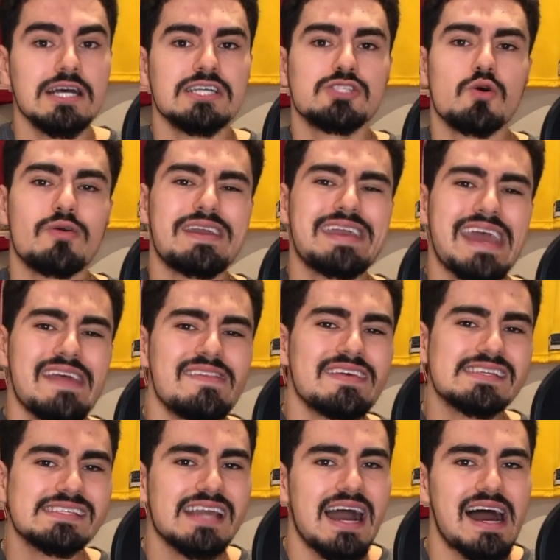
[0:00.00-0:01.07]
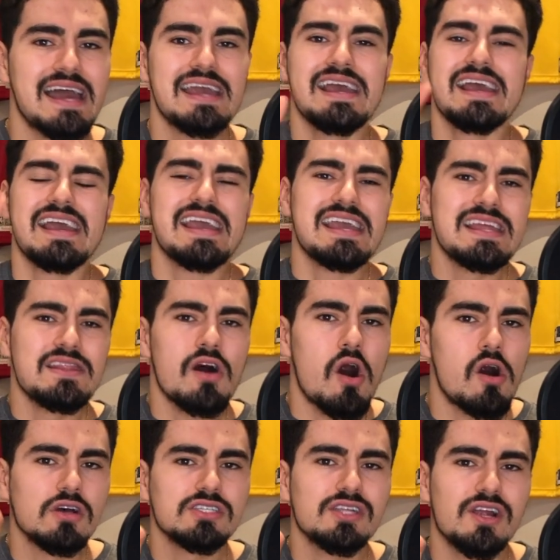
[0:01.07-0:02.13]
So get this guy in the
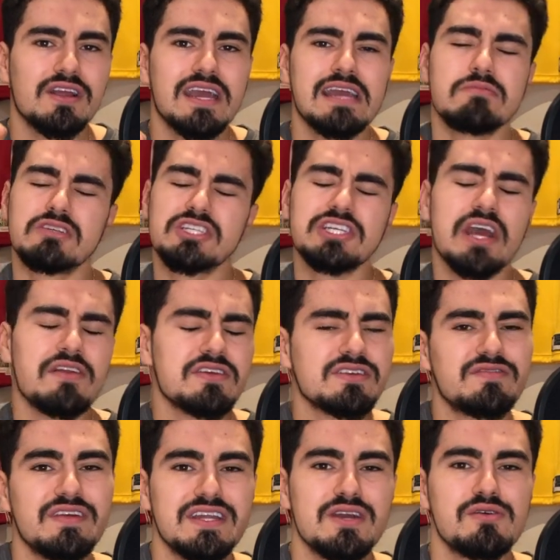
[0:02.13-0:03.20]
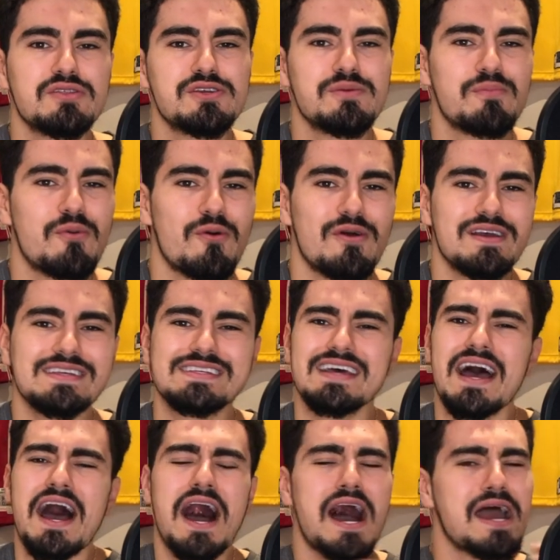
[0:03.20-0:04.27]
All Star game. Share this video with your boys,
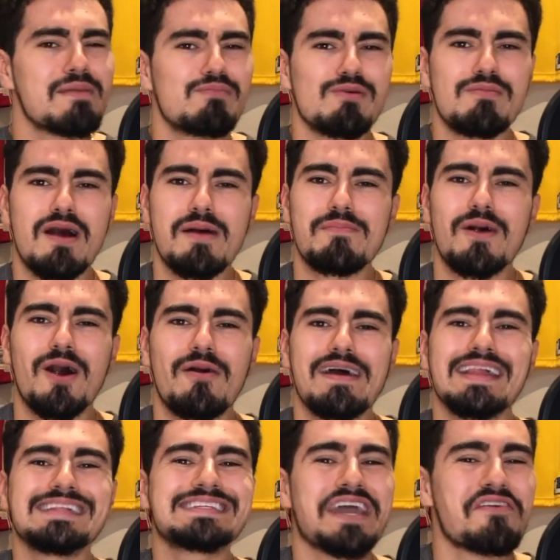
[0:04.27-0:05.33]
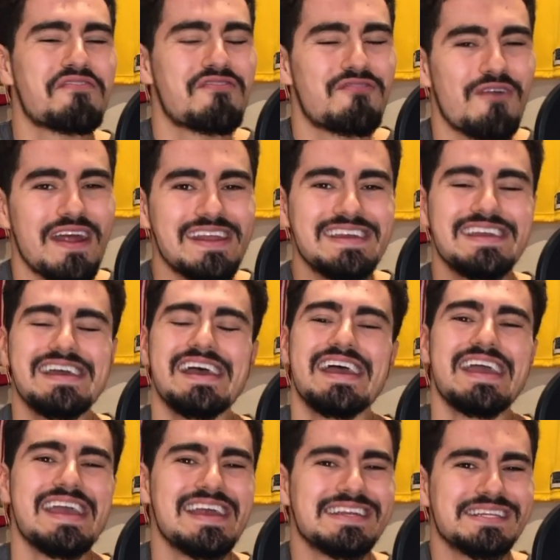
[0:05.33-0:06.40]
hype him up. All right, let's get Freddie
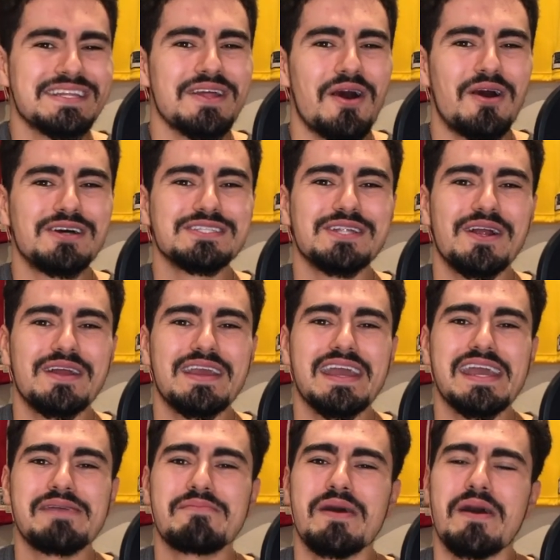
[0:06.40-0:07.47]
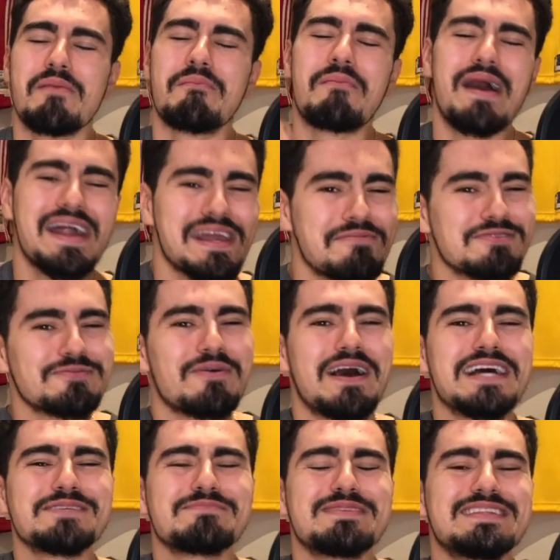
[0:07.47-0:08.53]
into the All Star game. My name is
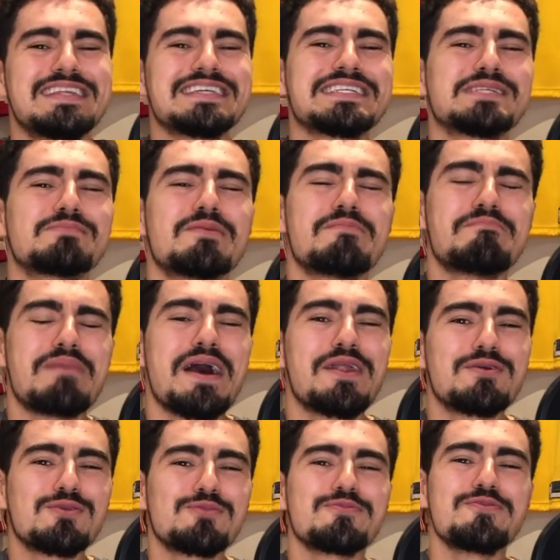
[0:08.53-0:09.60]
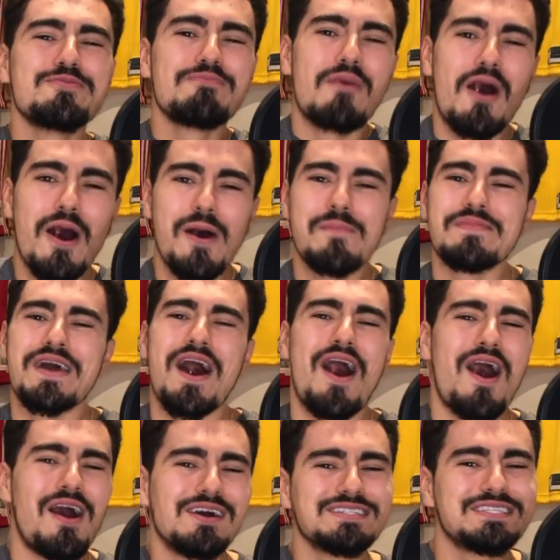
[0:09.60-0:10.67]
Wiseman. This has been Better Through Ball.
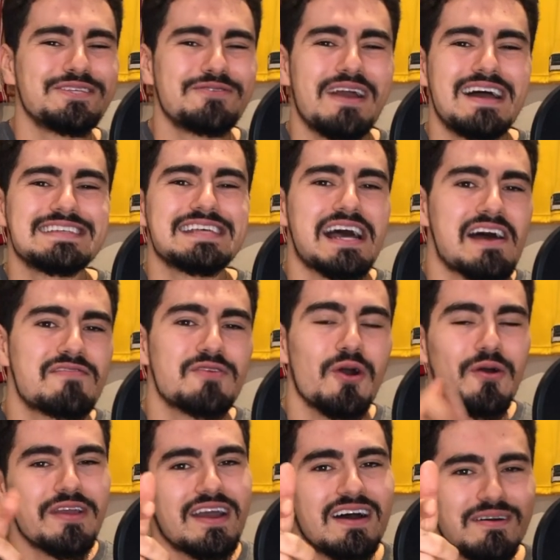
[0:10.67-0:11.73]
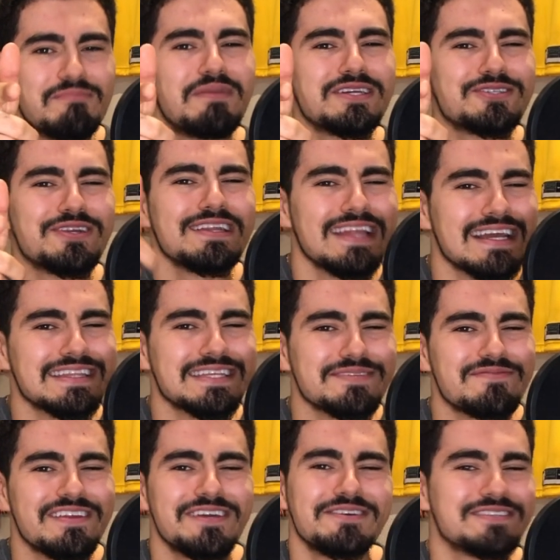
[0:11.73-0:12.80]
I'll see you guys after. Oh, yeah, make sure to like this
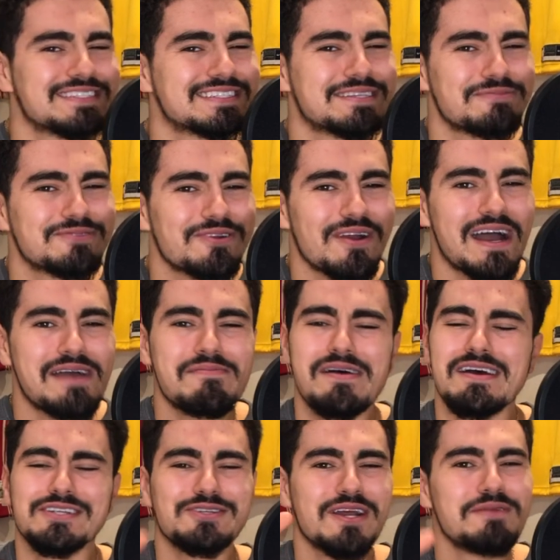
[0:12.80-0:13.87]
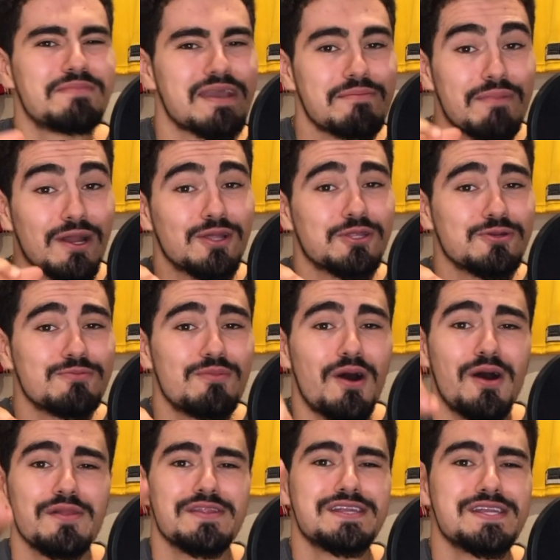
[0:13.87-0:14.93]
video, subscribe, try to make Better Through
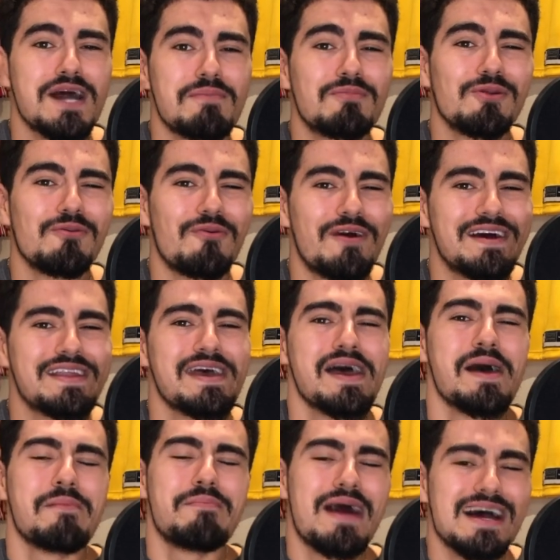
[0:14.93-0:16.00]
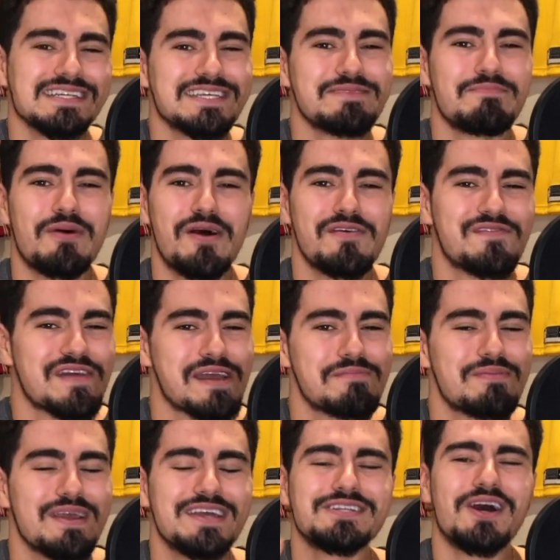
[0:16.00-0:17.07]
Ball the number one basketball fan
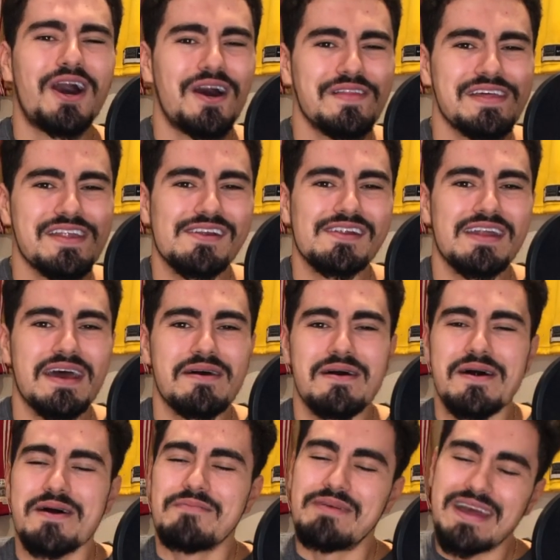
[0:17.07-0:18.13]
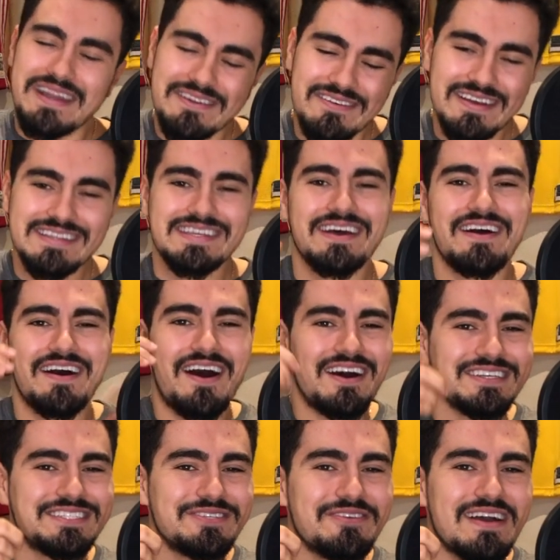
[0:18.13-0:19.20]
page on the internet. But, anyways, I'll
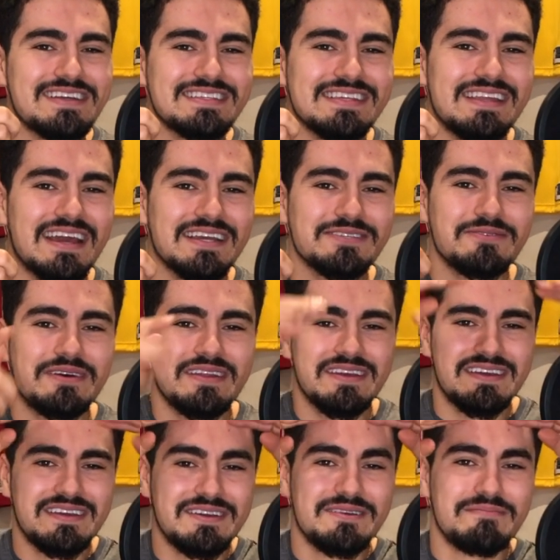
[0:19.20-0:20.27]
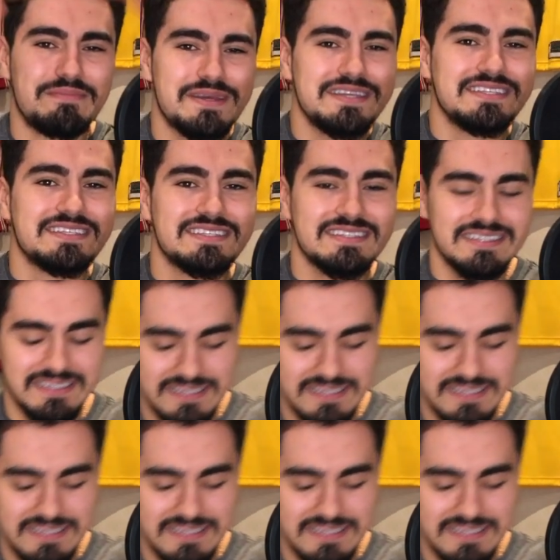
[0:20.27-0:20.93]
see you guys in the next one. Peace.